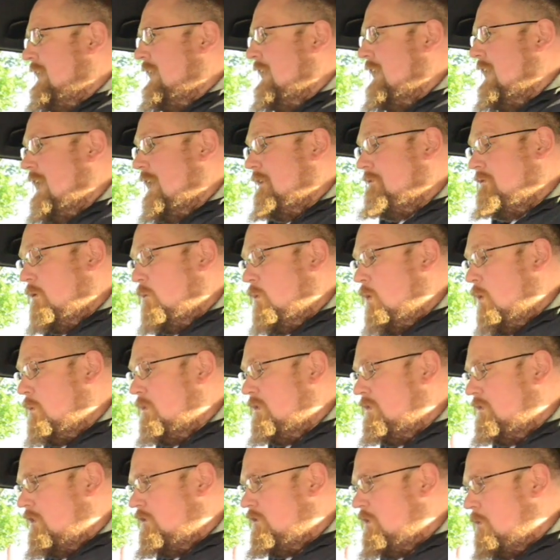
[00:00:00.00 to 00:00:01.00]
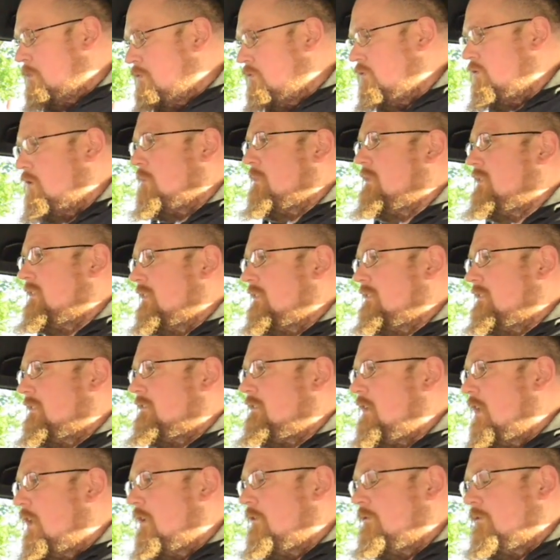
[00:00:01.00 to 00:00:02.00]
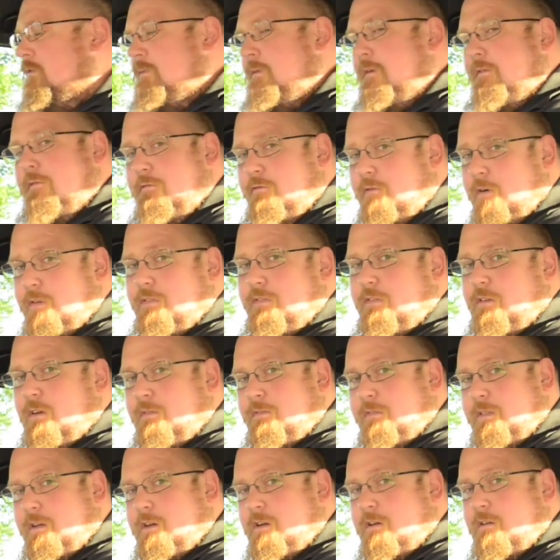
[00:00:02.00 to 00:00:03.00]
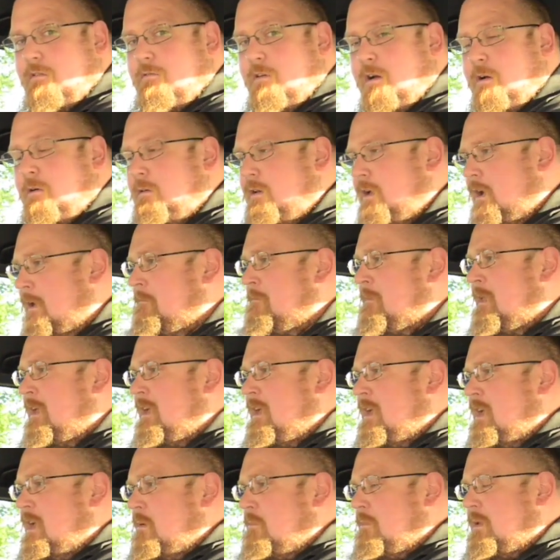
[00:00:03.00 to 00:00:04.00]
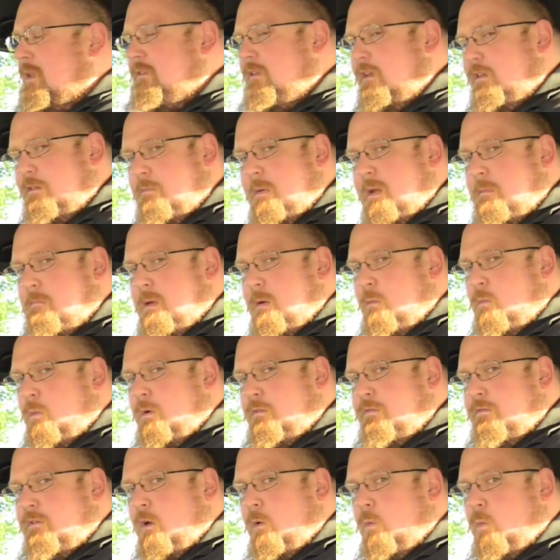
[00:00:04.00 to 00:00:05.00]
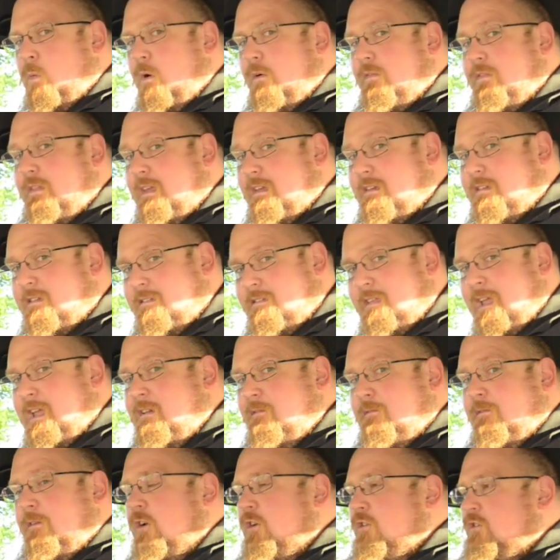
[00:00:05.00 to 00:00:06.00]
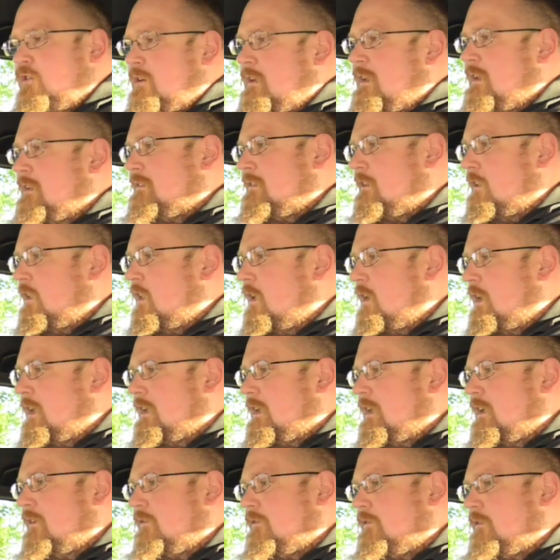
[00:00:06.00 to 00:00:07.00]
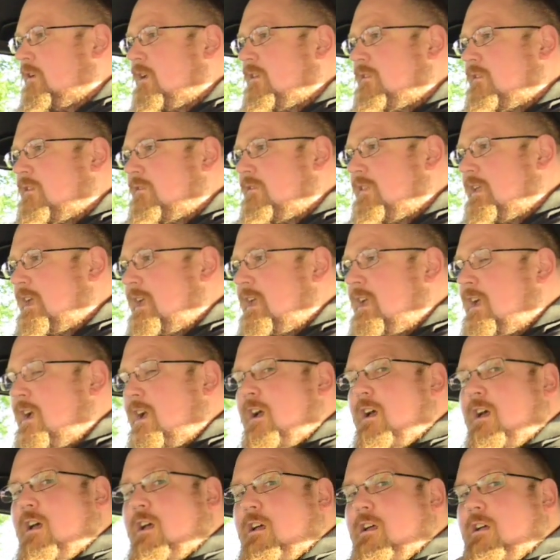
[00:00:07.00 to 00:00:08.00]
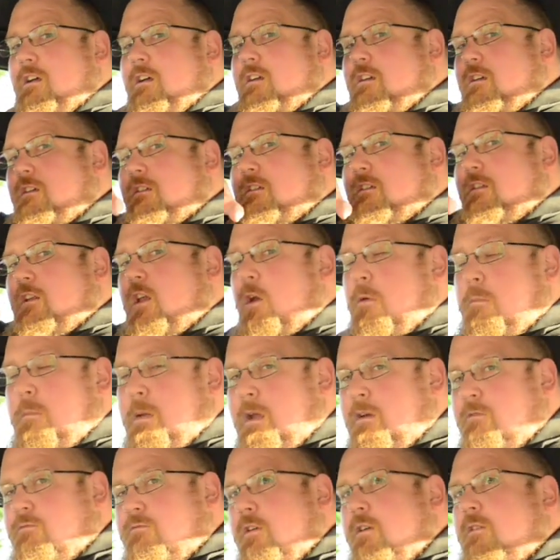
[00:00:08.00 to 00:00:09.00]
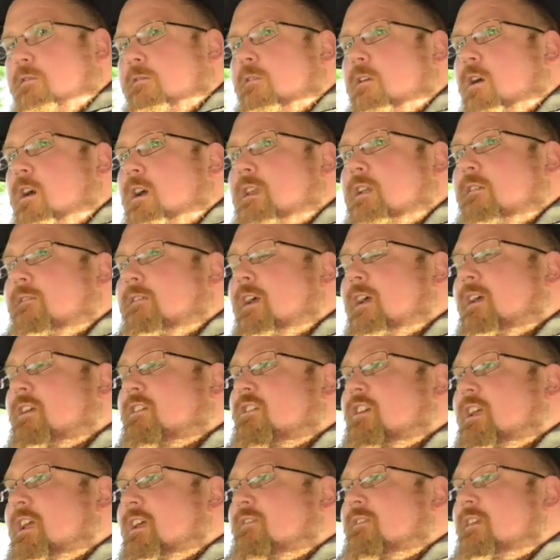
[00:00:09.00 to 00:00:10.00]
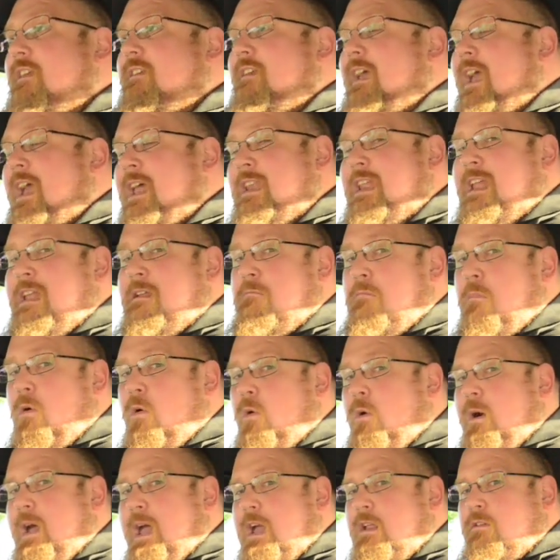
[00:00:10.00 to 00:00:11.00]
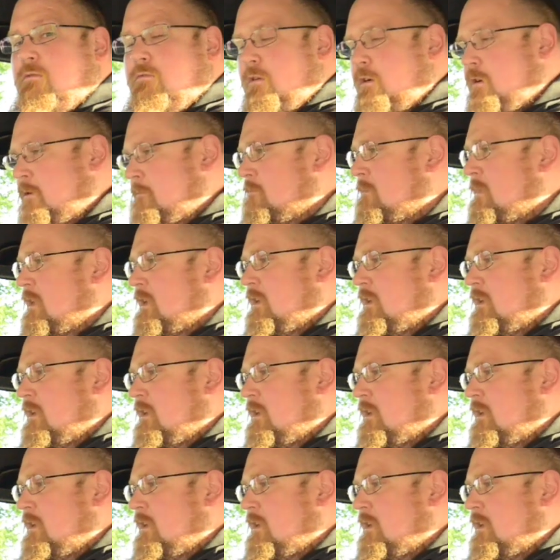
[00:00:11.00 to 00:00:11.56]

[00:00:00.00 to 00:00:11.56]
here after what was such a promising start from the front of the Corolla. But it does make me wonder what the estate version is like, if because of the sloping roofline, if there's any more headroom.